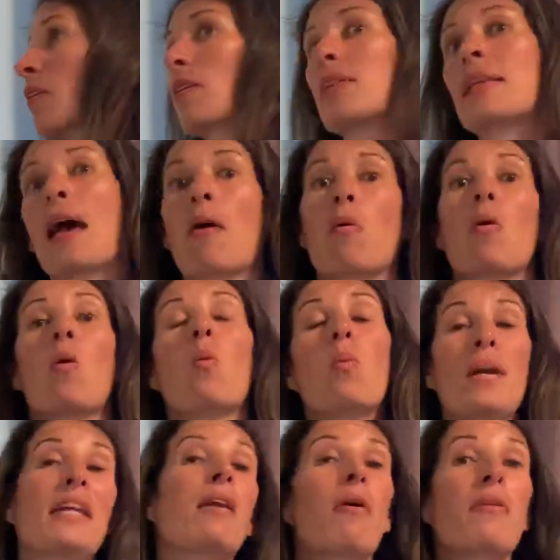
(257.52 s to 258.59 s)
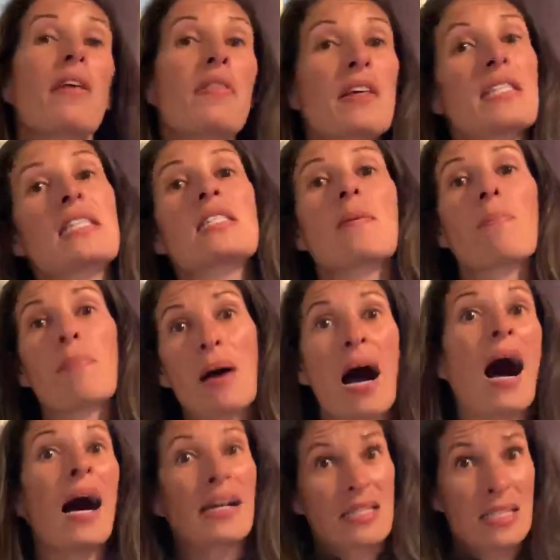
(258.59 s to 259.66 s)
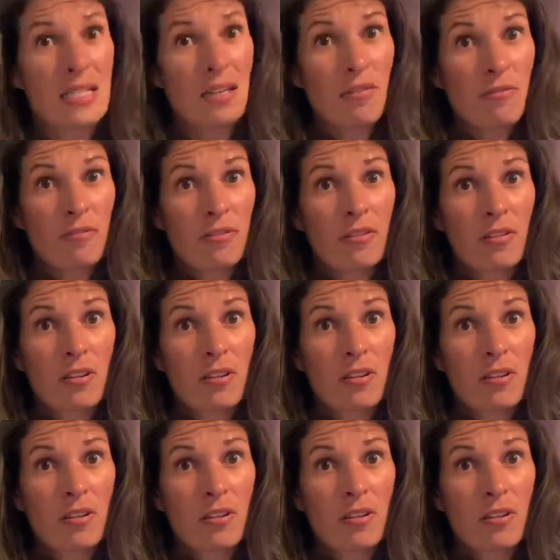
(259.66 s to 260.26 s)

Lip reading: Now, we know that this is a positive